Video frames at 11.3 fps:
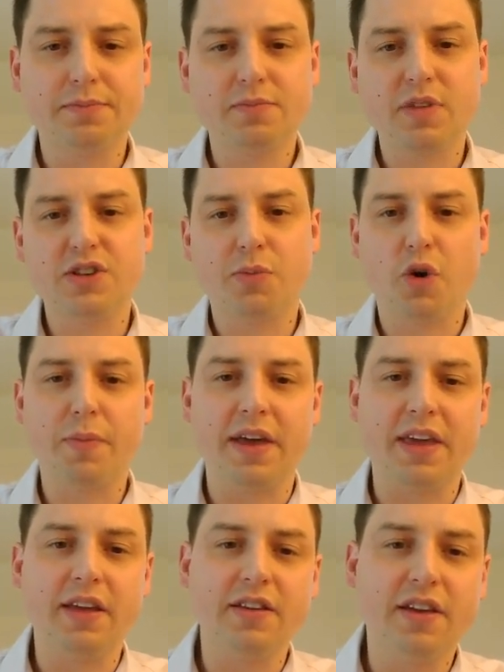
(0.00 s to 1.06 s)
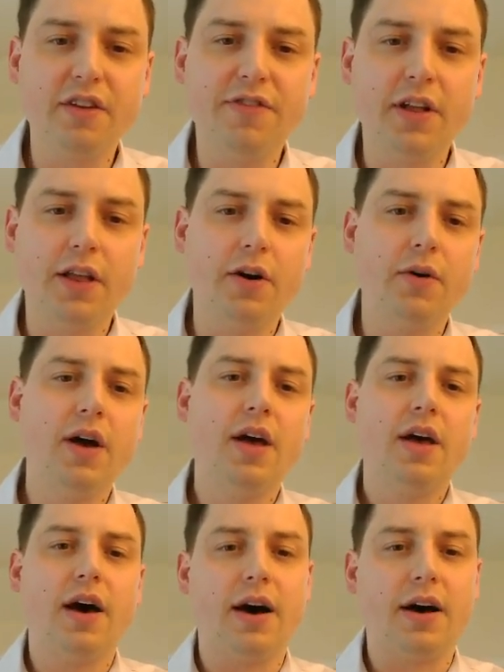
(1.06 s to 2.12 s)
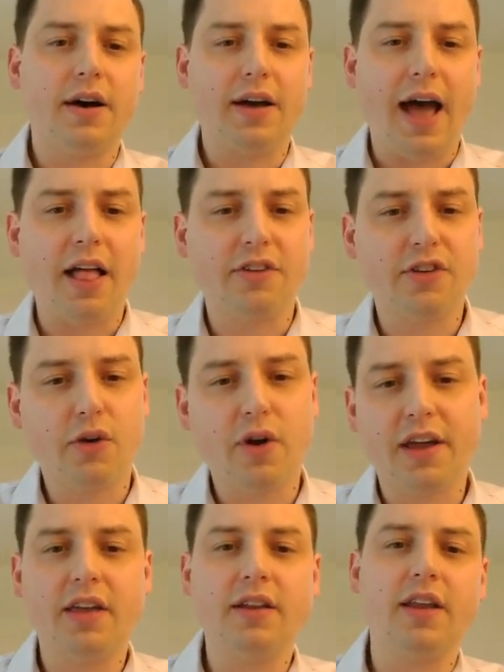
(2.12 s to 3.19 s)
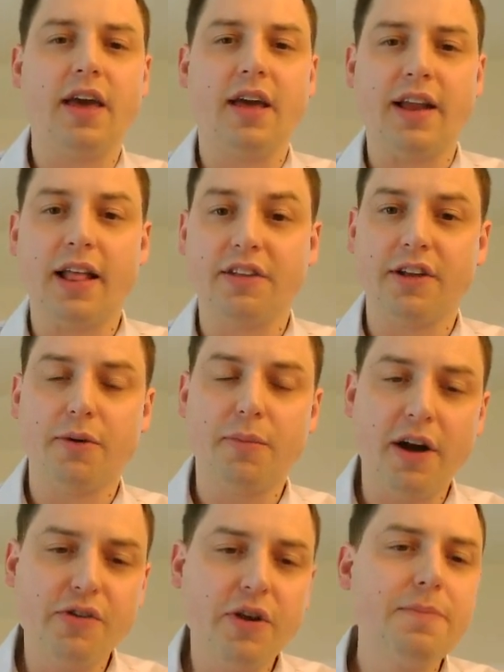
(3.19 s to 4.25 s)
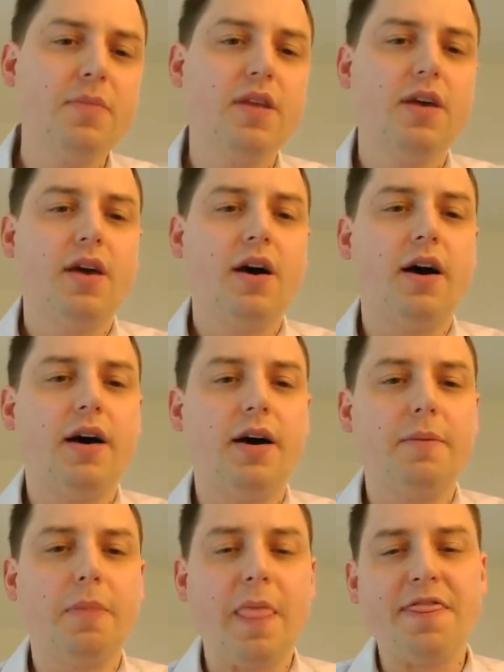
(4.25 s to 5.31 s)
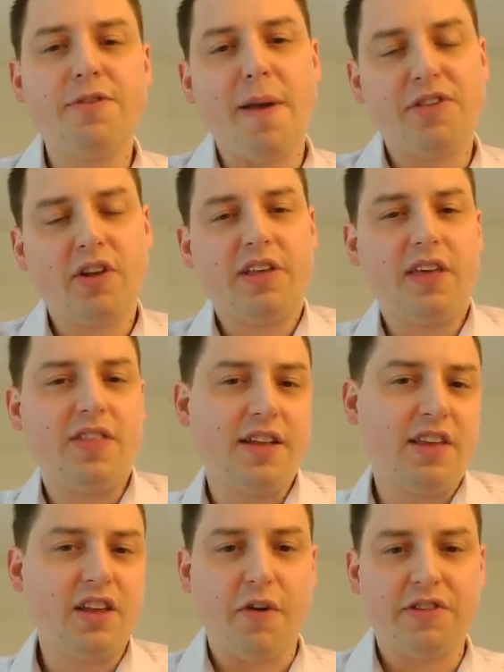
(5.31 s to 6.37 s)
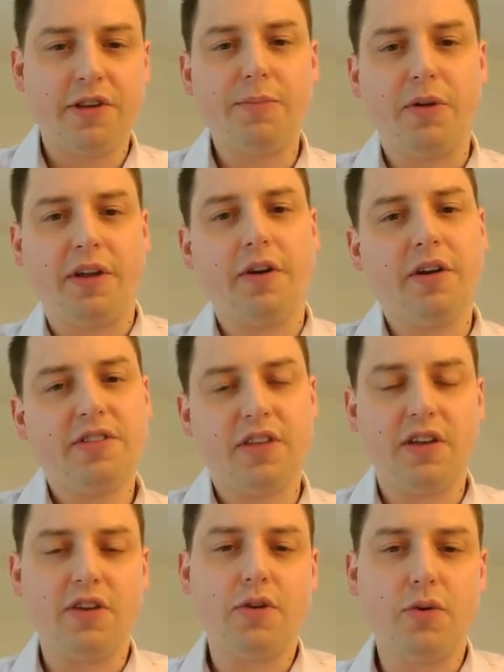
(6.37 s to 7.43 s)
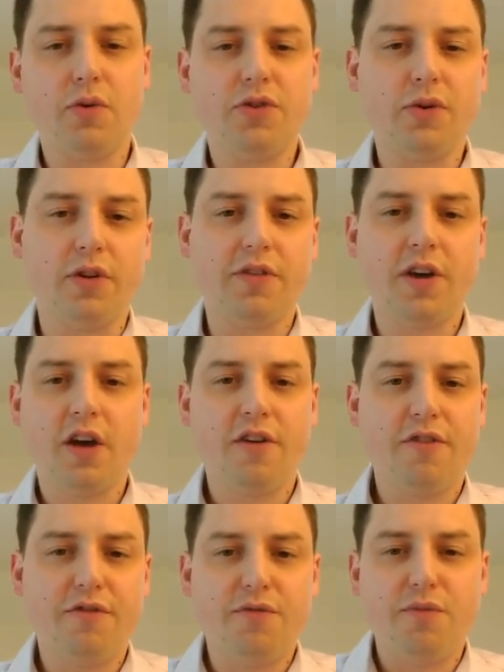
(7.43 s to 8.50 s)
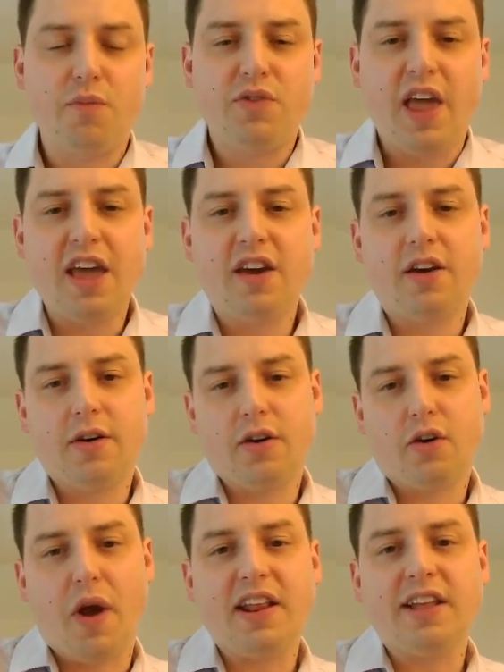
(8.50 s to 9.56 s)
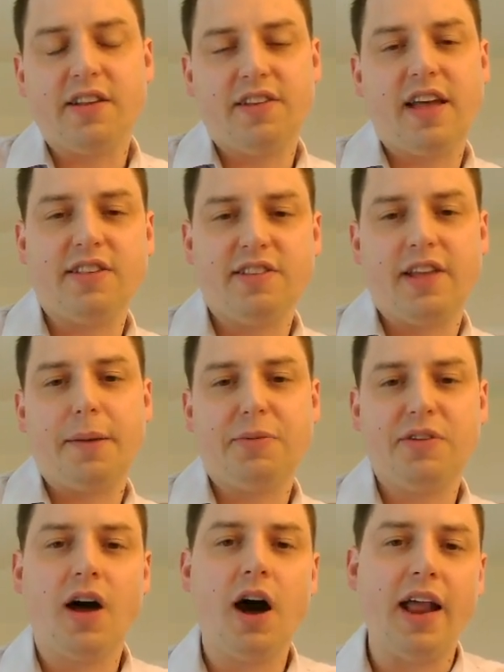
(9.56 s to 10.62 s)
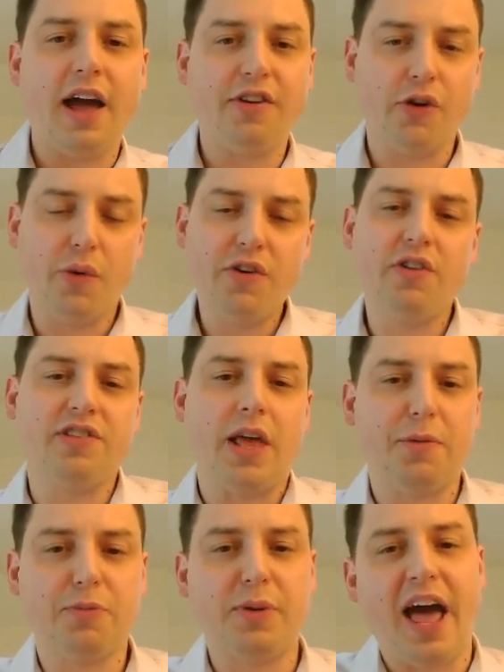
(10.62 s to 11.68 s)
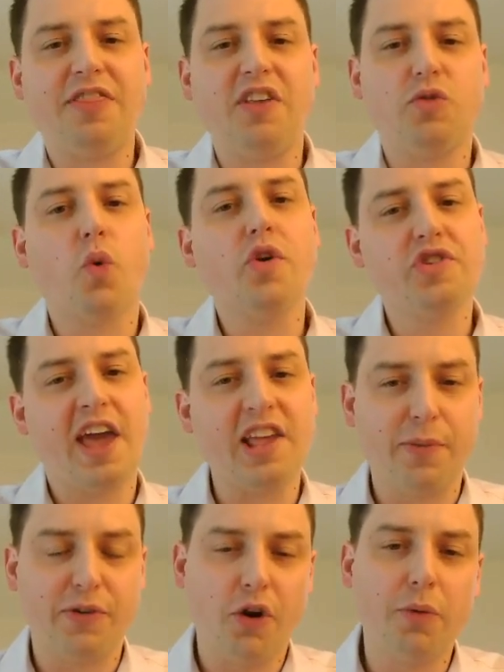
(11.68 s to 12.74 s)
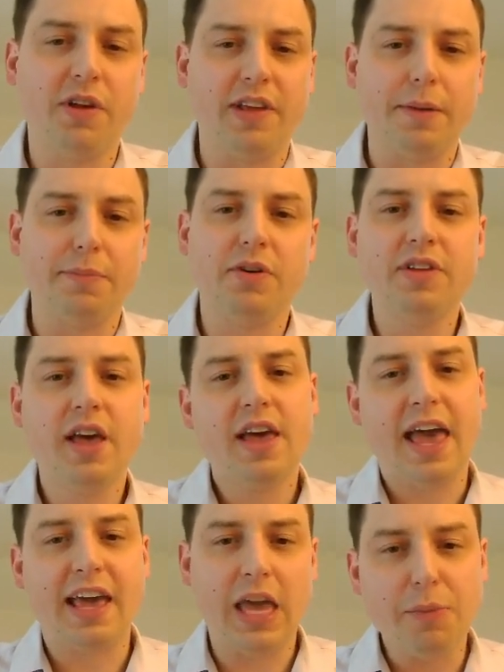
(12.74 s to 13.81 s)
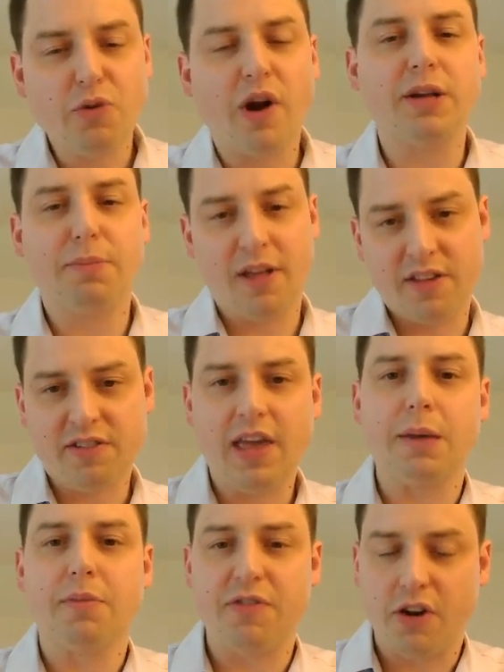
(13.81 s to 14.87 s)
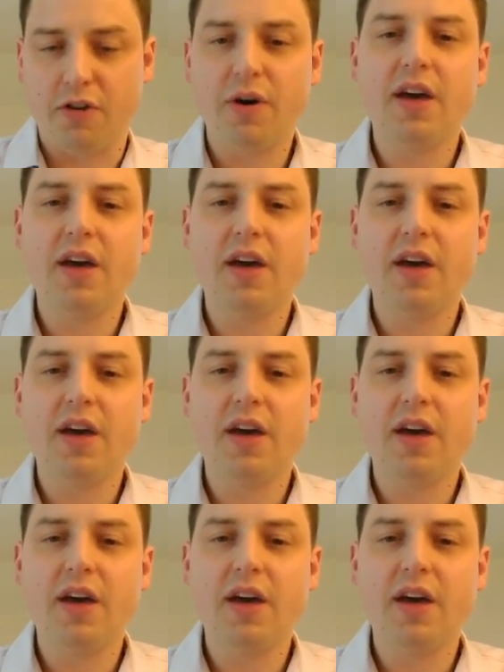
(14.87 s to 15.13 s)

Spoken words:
some work by Ian Goodfellow, Alex Karakin, and Alexander Madry. And this basically, the idea is very simple here. It's that you sort of take gradient descent steps, not at your original examples, but at these worst case perturbed examples, and keep trying to play this game of,